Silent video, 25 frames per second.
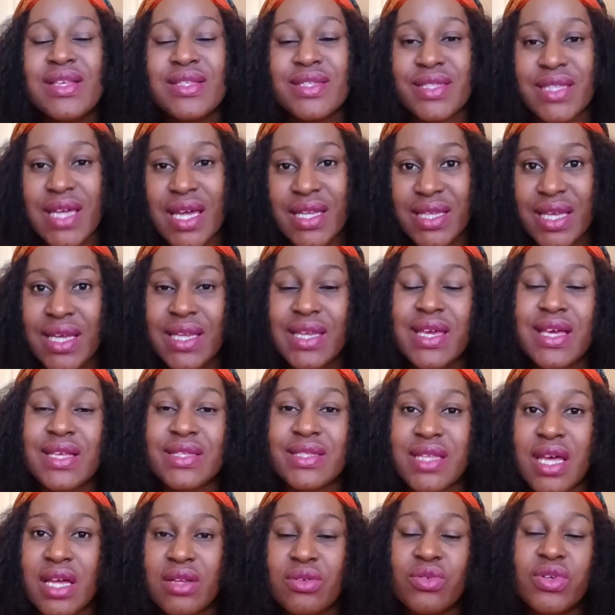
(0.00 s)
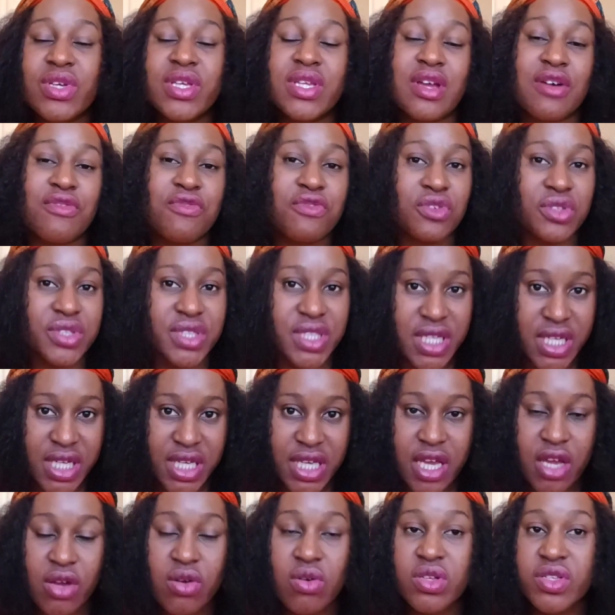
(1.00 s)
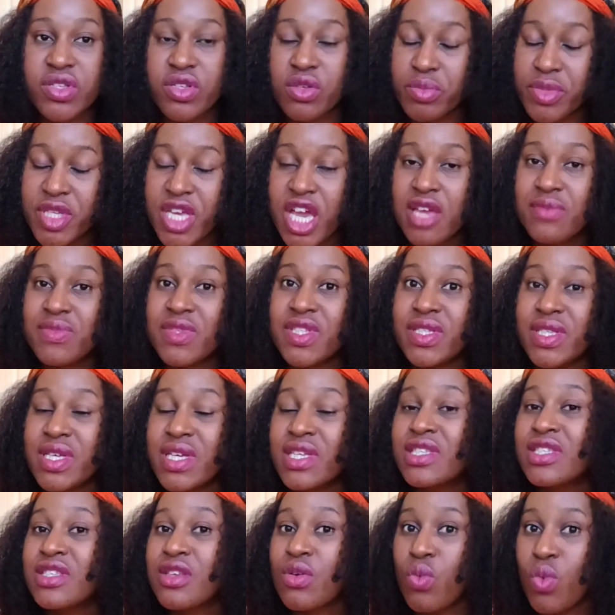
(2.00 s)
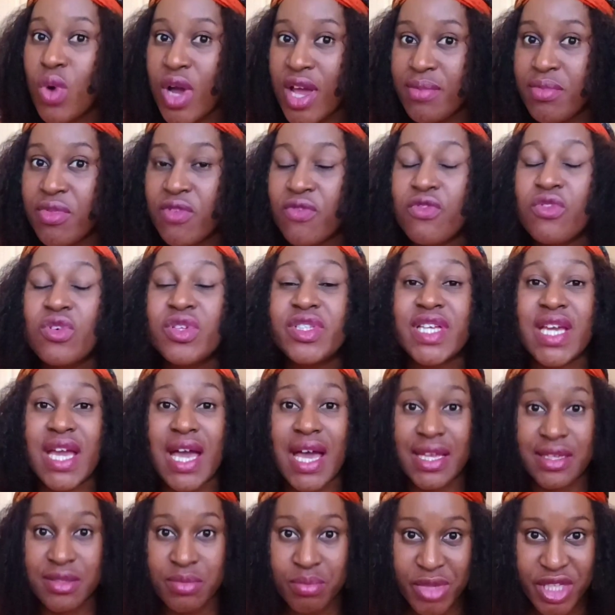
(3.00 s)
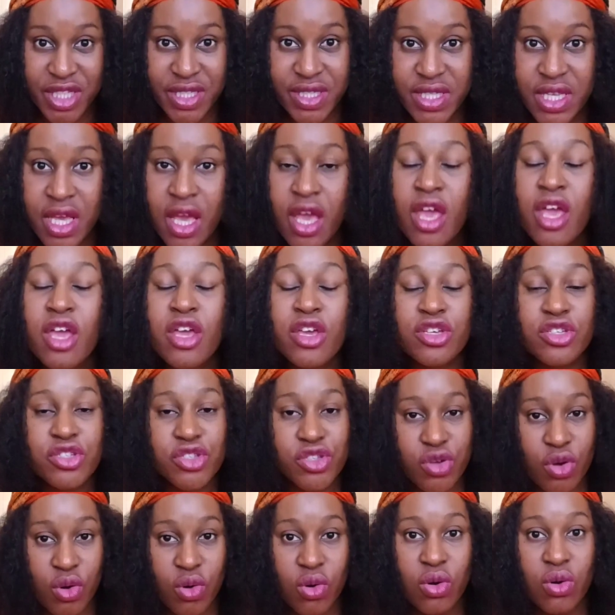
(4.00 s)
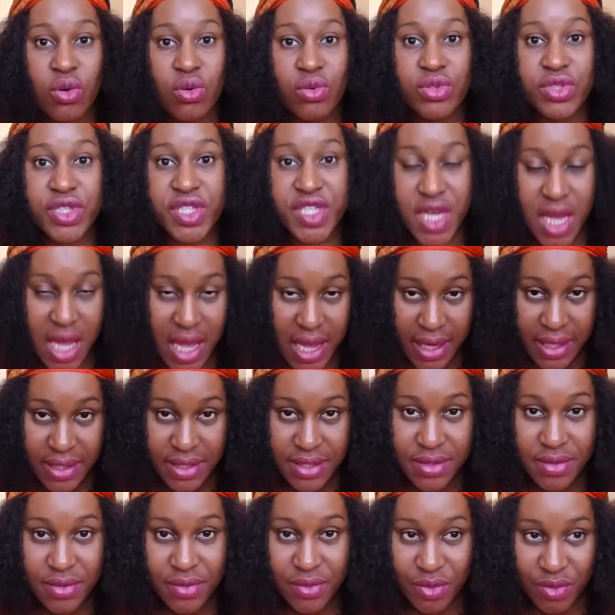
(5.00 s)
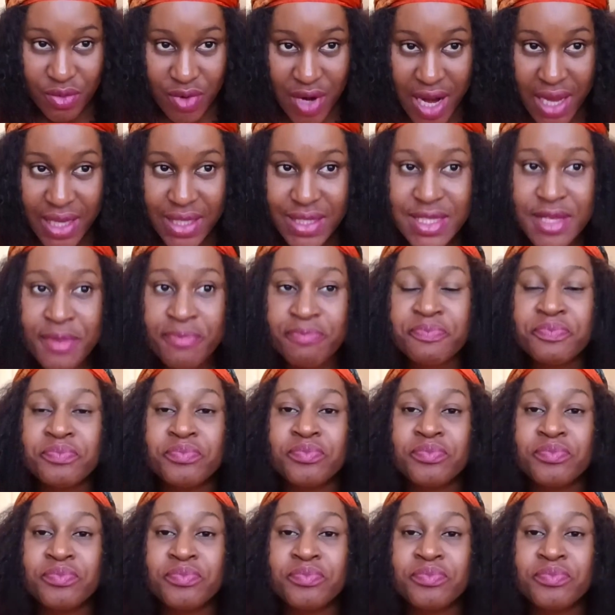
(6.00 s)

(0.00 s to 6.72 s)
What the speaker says: start early and start looking out for daycare, because sometimes it takes a while before they admit your child, right?